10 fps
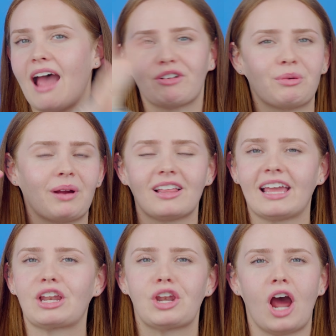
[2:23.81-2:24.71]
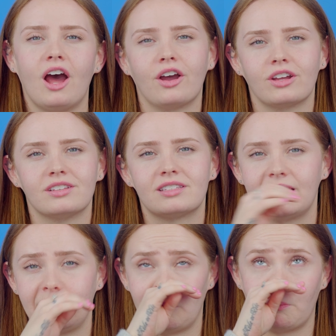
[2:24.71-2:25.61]
everywhere, not a good
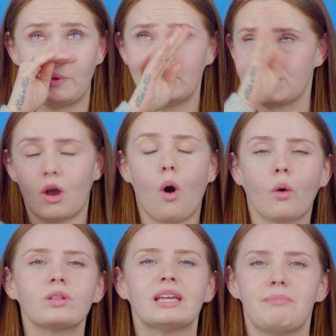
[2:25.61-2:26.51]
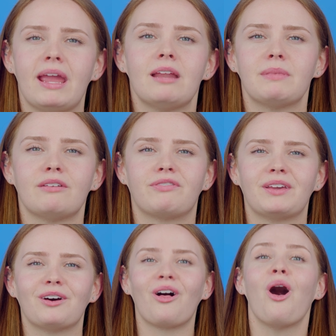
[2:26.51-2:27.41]
scene, which only made me
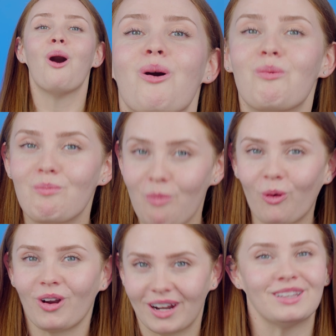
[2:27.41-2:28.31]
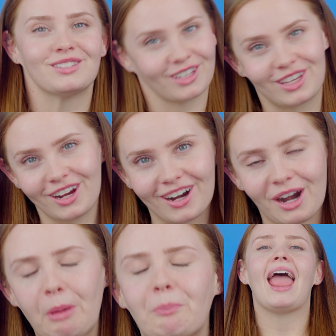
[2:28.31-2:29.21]
feel more
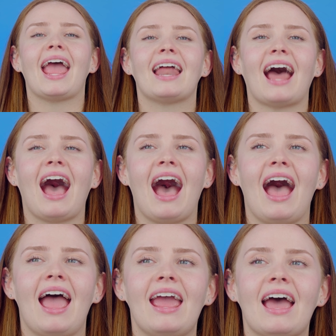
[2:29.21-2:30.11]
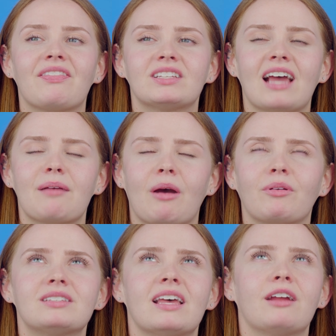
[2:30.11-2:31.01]
insecure. And at the time, I
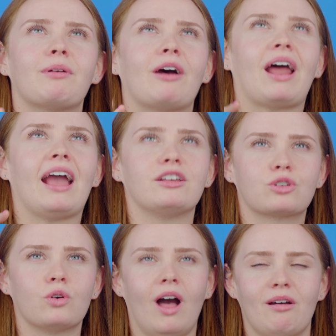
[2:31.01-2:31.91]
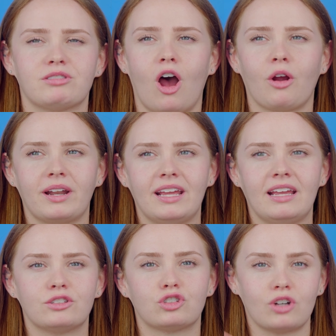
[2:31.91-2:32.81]
want to say around high school, I was
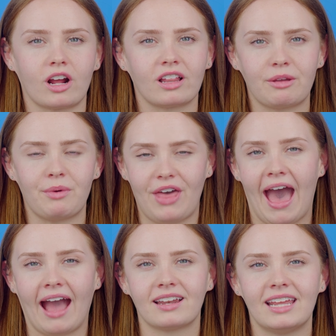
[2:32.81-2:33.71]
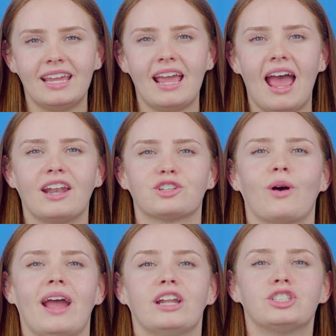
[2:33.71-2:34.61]
already struggling with acne, and so
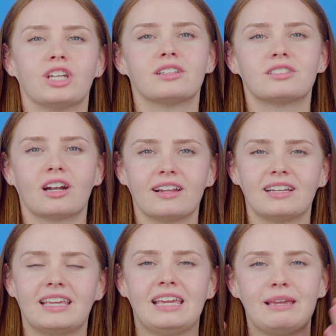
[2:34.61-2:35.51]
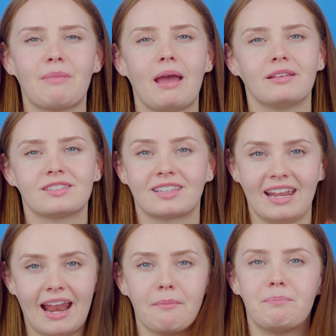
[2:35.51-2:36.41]
I had just started to keep my
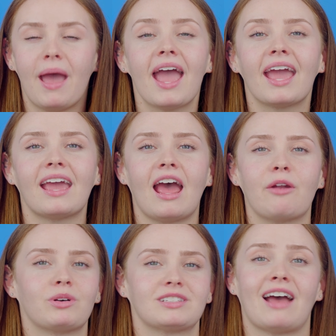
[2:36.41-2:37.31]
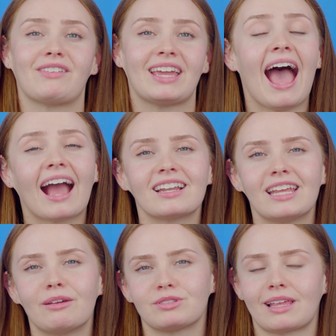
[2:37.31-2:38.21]
skin at bay and wasn't having
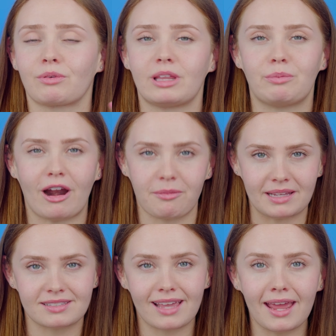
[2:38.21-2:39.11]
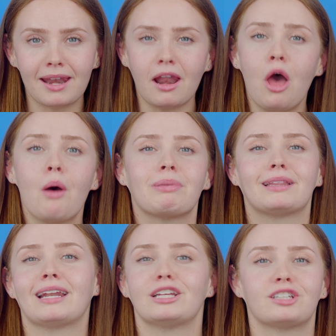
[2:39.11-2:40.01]
acne and was really proud of my skin. But
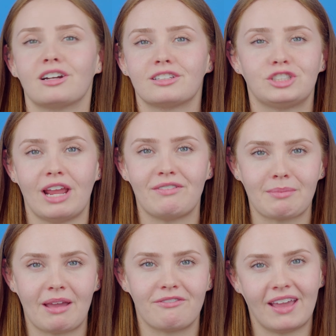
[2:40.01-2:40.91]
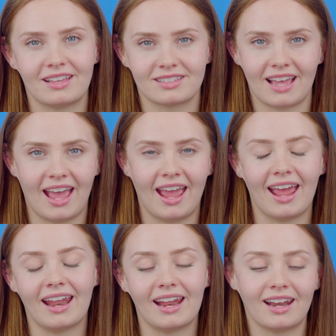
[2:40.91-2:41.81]
then I started shaving my face
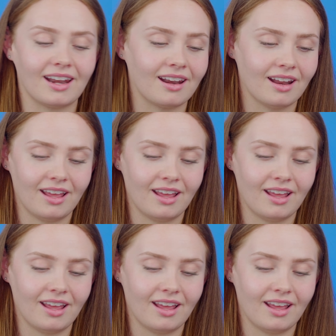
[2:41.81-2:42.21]
and